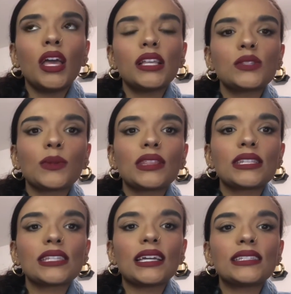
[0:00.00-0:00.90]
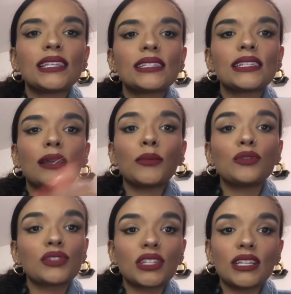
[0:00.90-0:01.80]
is what the site says, and I'm
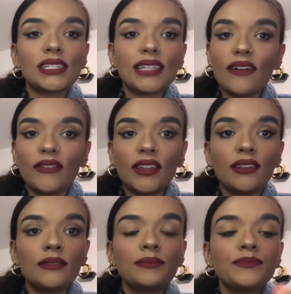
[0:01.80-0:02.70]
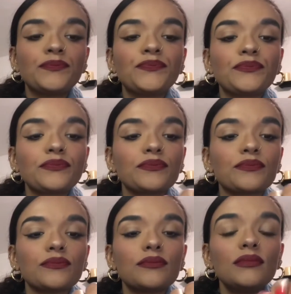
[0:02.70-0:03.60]
usually a 7
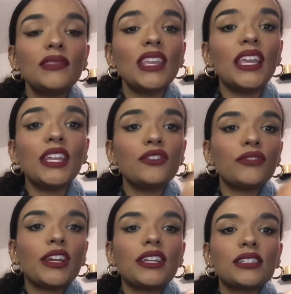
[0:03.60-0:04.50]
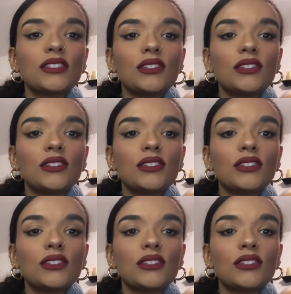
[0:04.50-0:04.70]
in rings.